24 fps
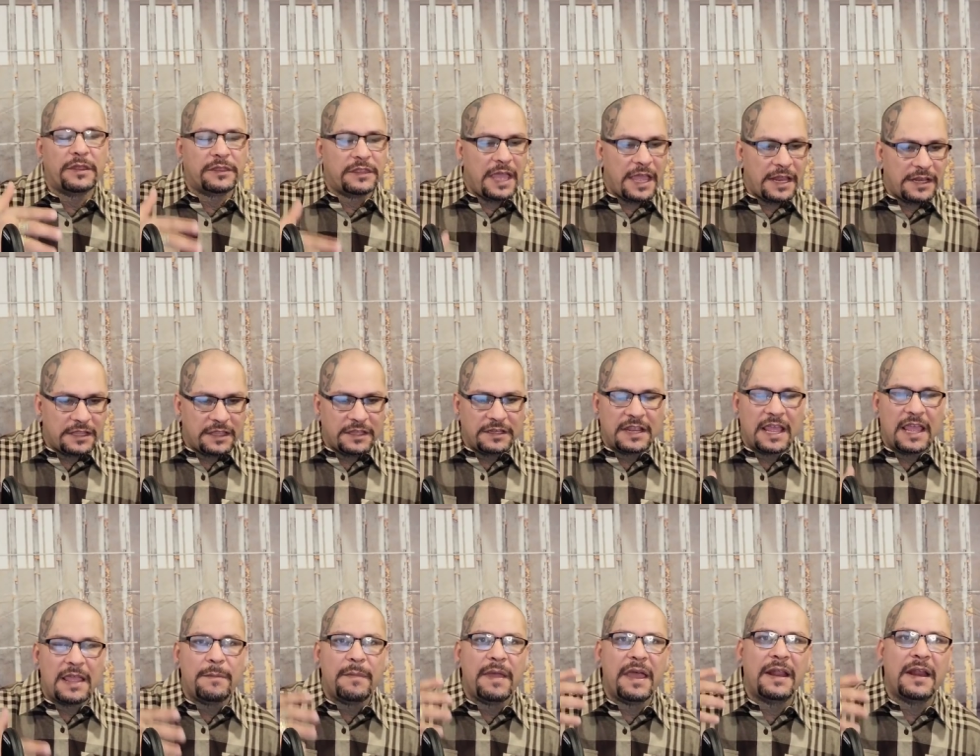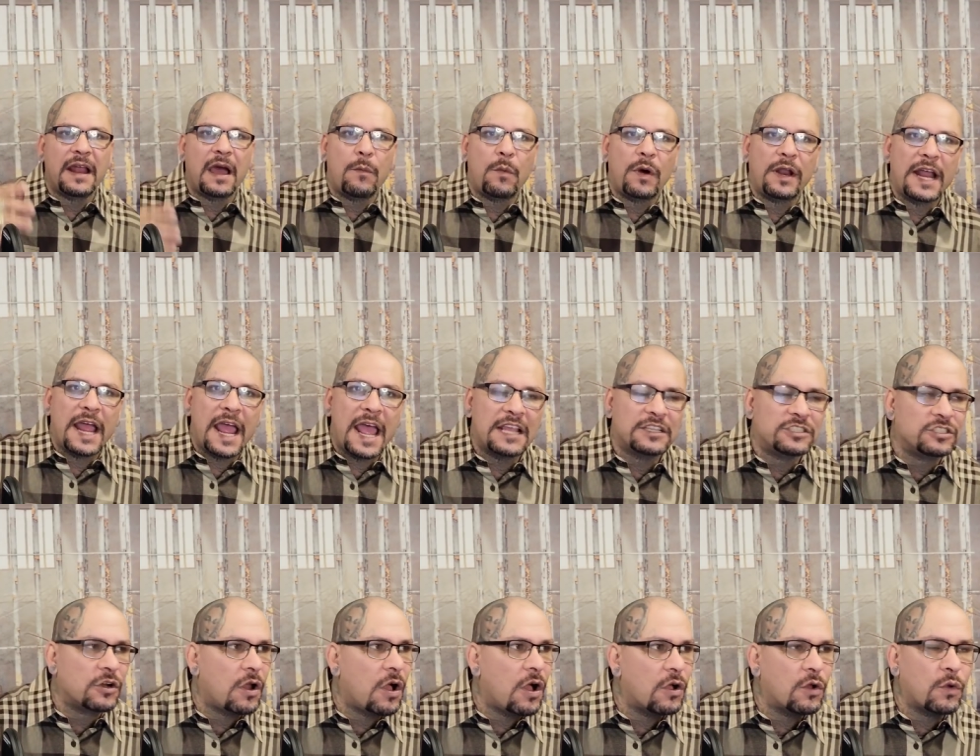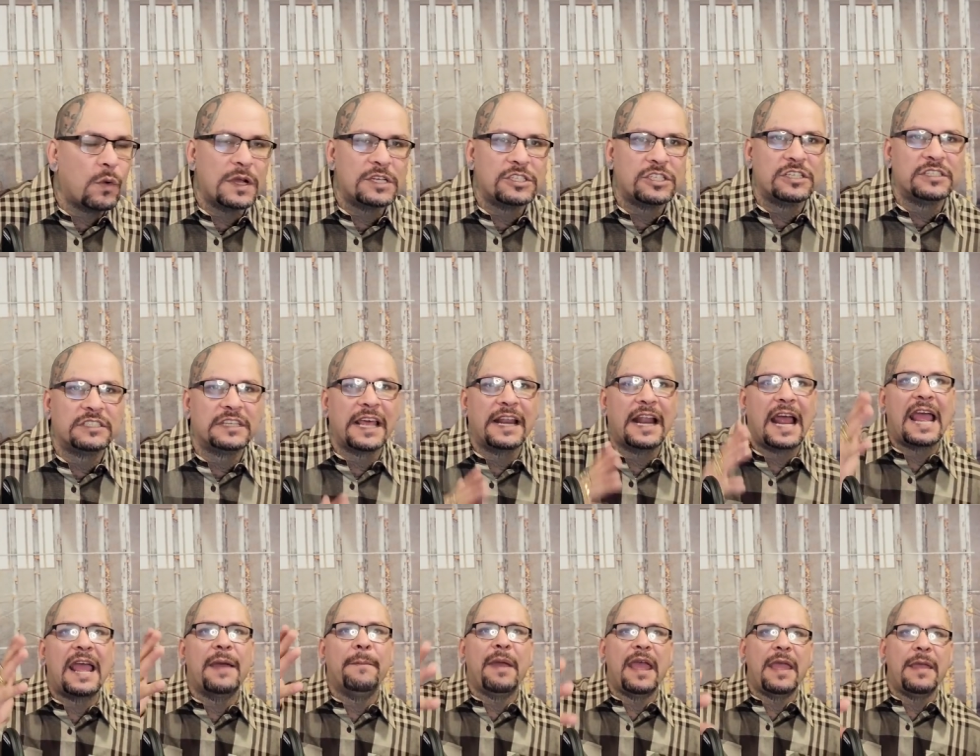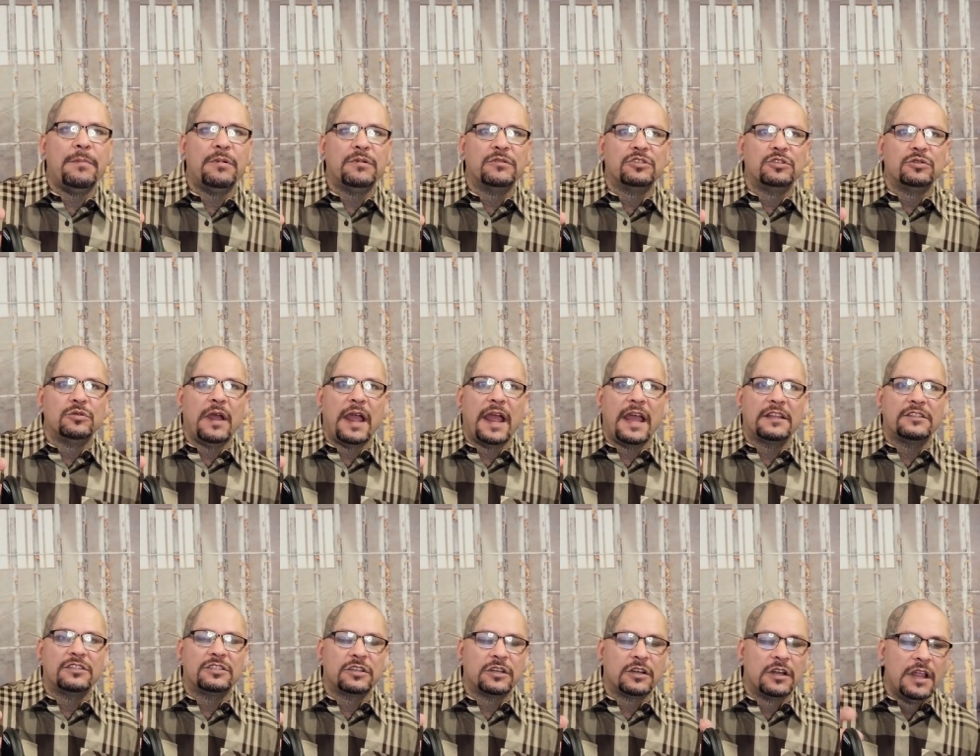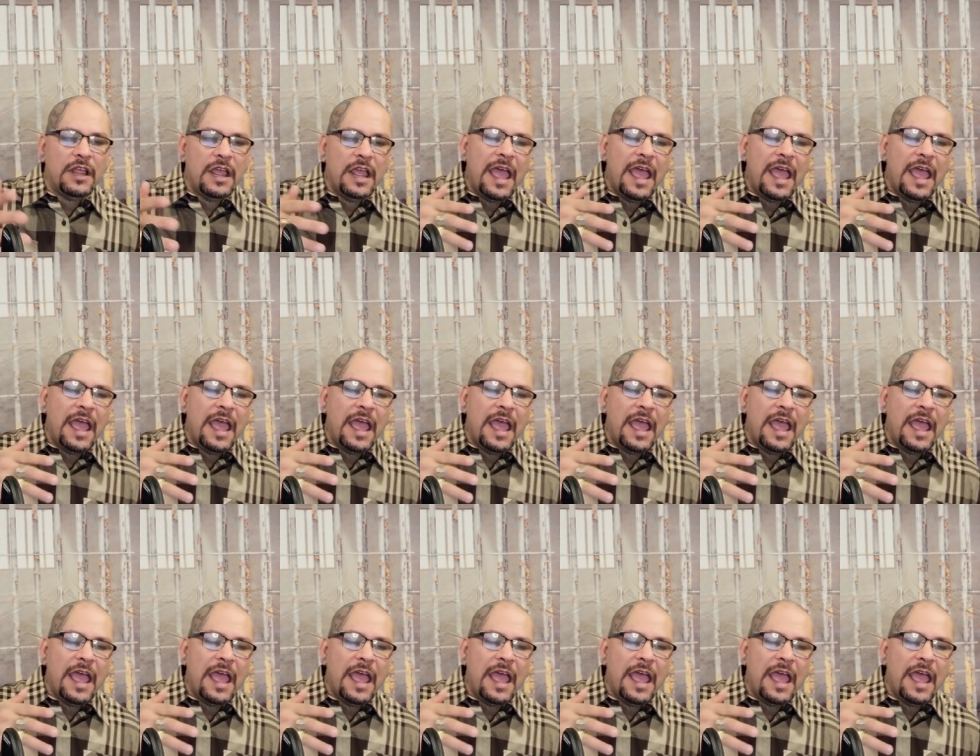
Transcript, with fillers: At the end of the day, man, I want to answer all questions that I am able to answer